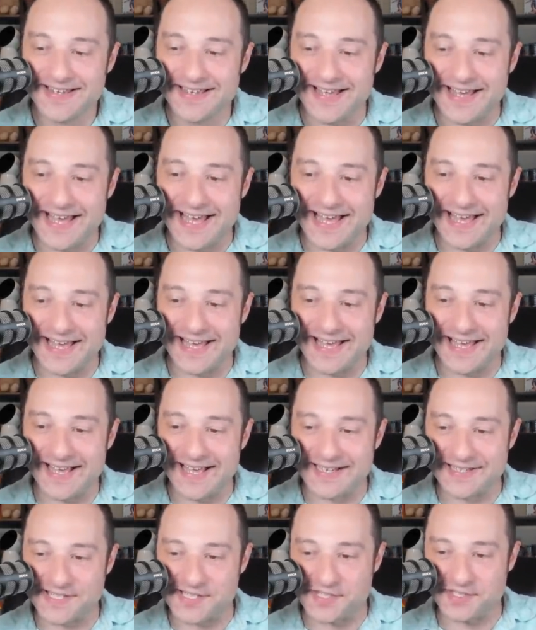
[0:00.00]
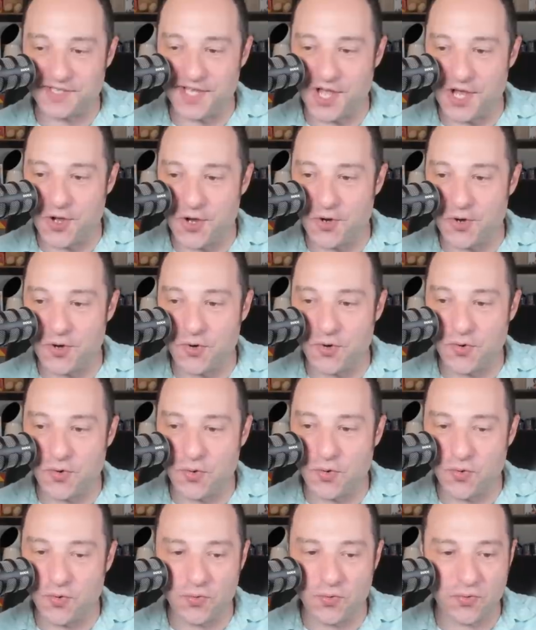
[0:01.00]
Uh,
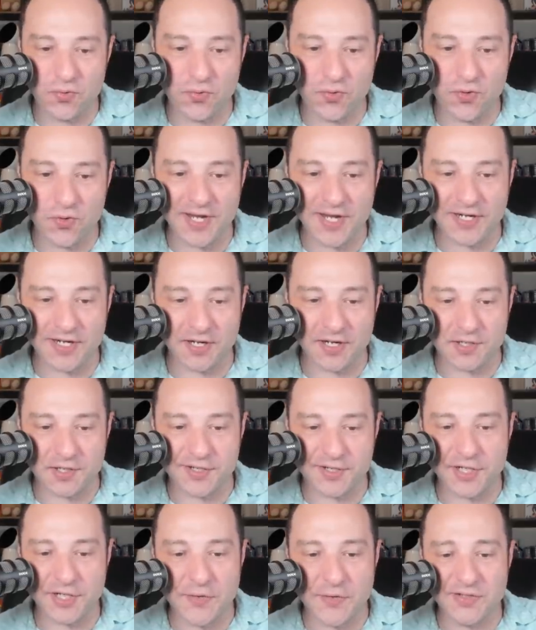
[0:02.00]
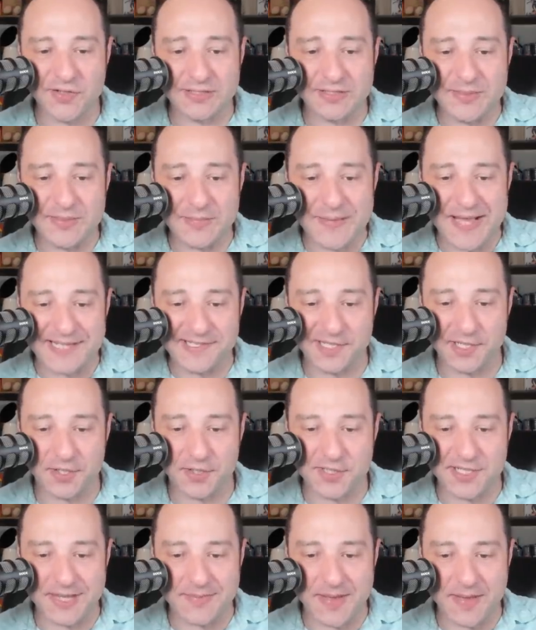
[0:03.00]
slow runner during COVID, limited capacity
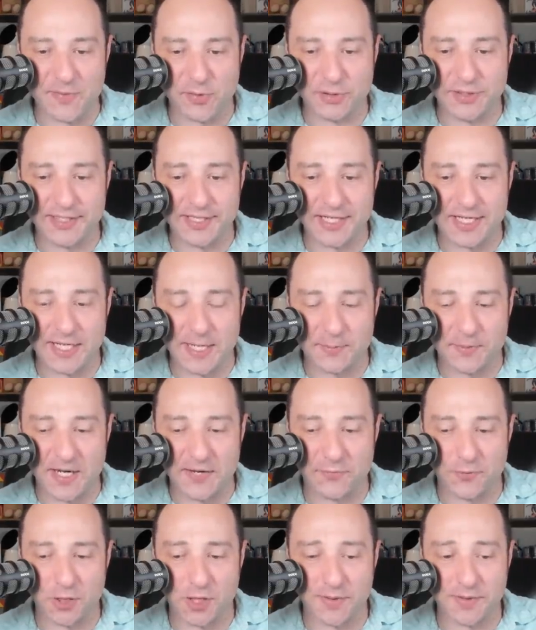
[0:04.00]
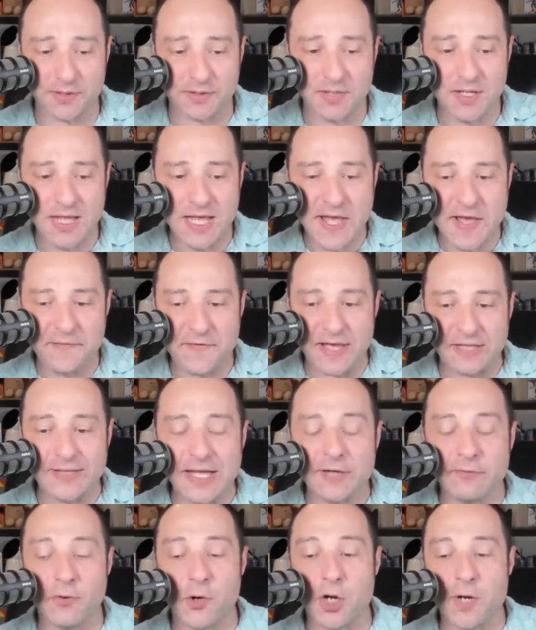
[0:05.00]
cruising. Am I more likely to get an upgrade for if I
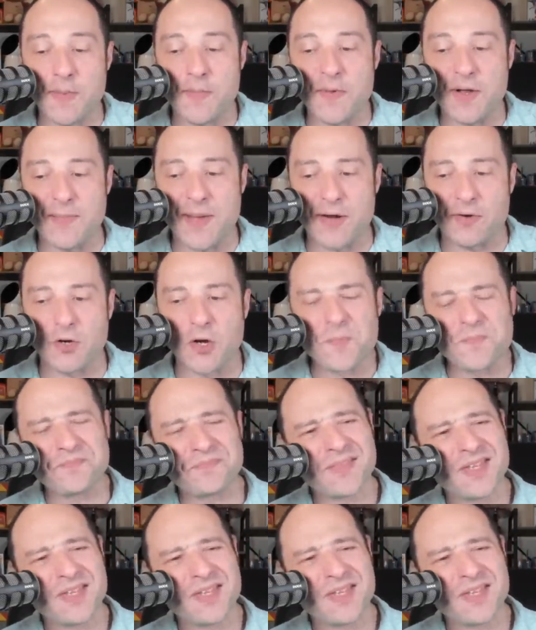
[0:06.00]
let Rogram pick my room?